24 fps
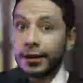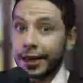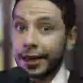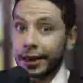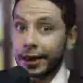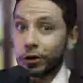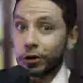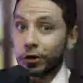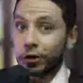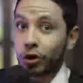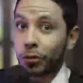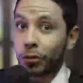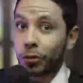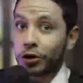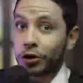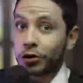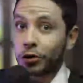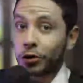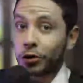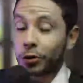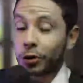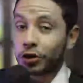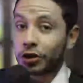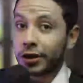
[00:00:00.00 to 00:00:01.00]
you so much for
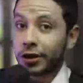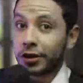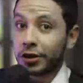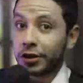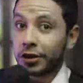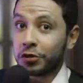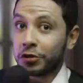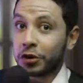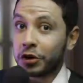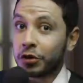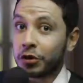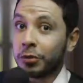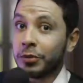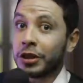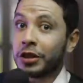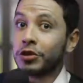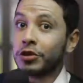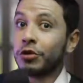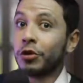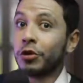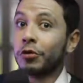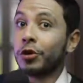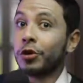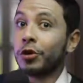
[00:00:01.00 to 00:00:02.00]
watching this video. Please don't
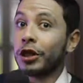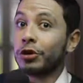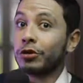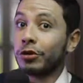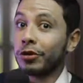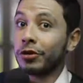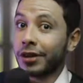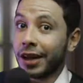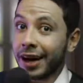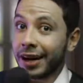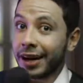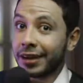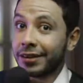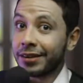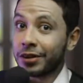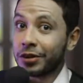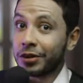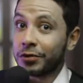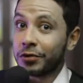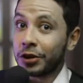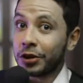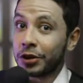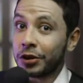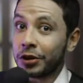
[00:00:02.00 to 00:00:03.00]
forget to like this
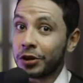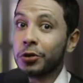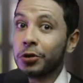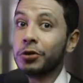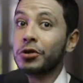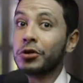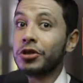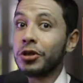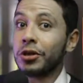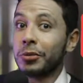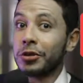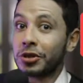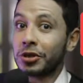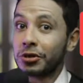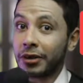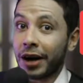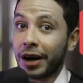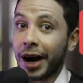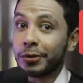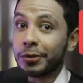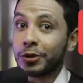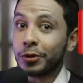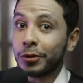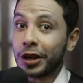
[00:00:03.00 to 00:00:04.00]
video, subscribe
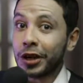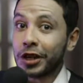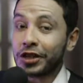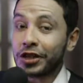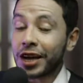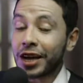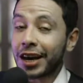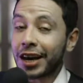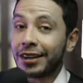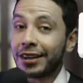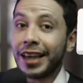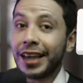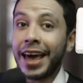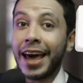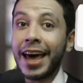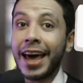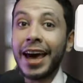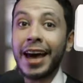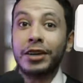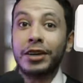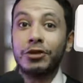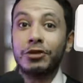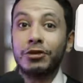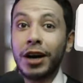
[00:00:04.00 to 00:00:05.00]
to my channel,
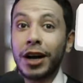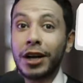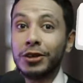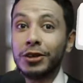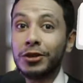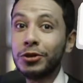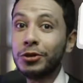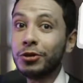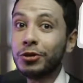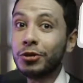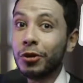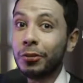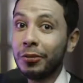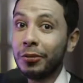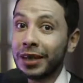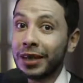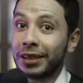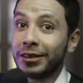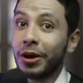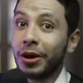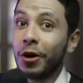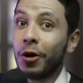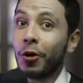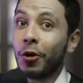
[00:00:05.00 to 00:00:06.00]
and write your comment
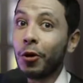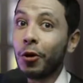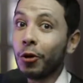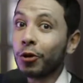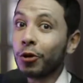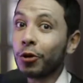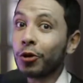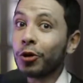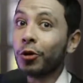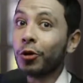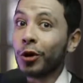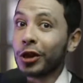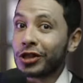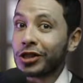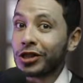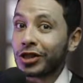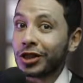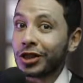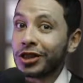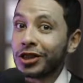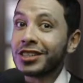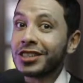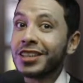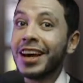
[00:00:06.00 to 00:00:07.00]
or
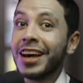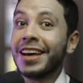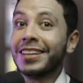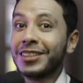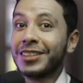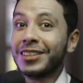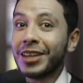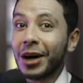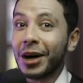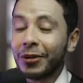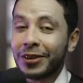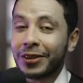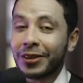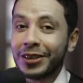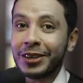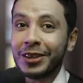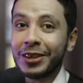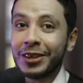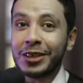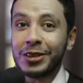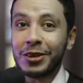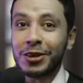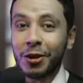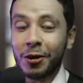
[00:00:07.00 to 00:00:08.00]
questions down there in
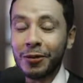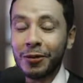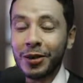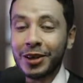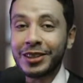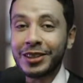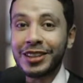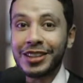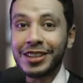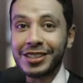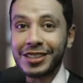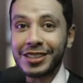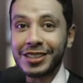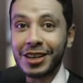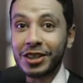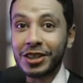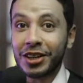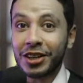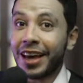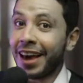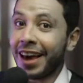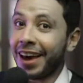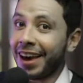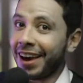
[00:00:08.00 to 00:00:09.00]
the comment section,
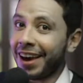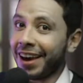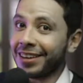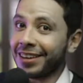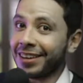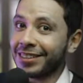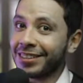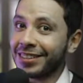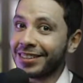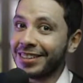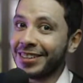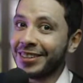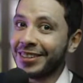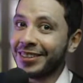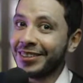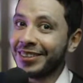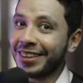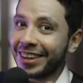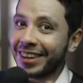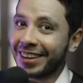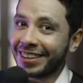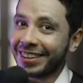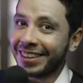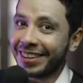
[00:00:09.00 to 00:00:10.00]
and see you
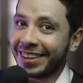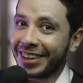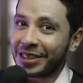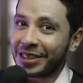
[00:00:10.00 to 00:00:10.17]
in the next